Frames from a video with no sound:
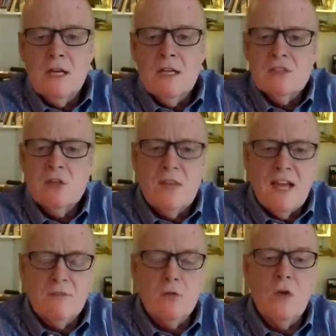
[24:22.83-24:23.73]
So we
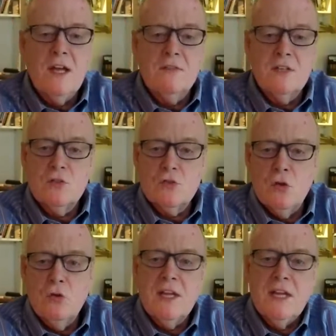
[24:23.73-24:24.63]
have a way of
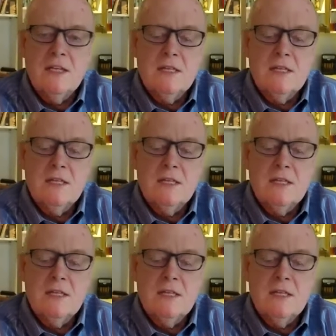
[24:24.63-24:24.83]
controlling it,